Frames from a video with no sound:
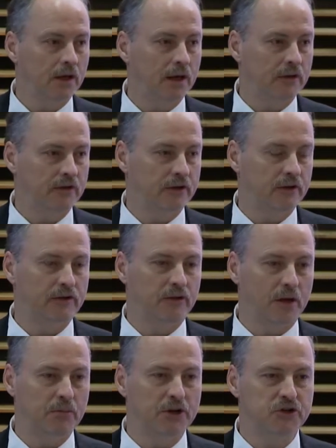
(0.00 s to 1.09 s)
as it
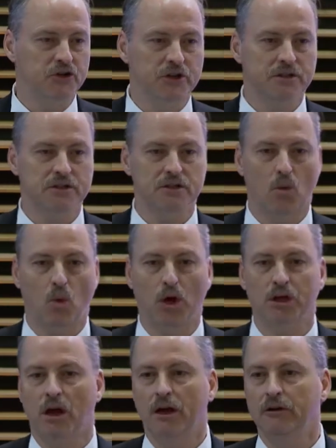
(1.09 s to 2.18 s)
establishes
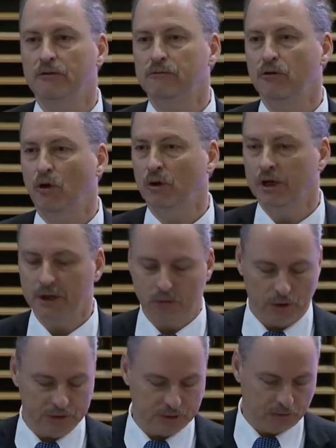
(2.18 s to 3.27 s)
what kind of role it
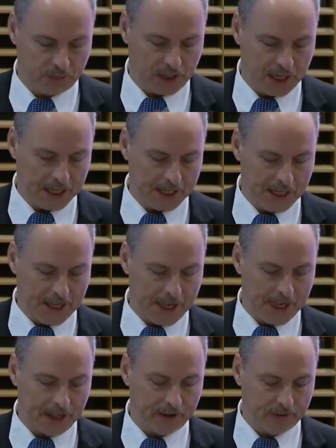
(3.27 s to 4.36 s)
wants to play
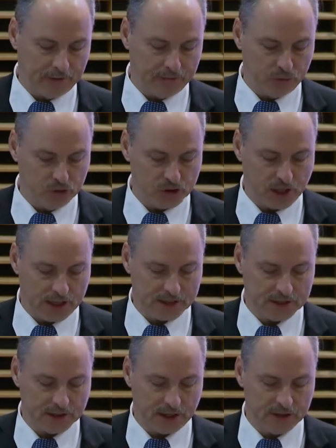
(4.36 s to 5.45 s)
in the future as
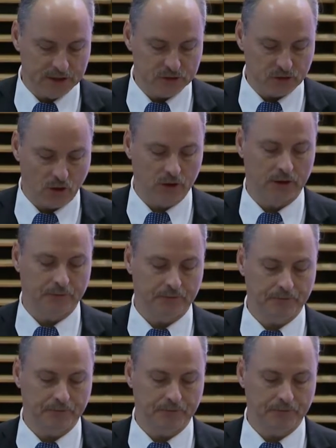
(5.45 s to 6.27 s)
it's getting stronger.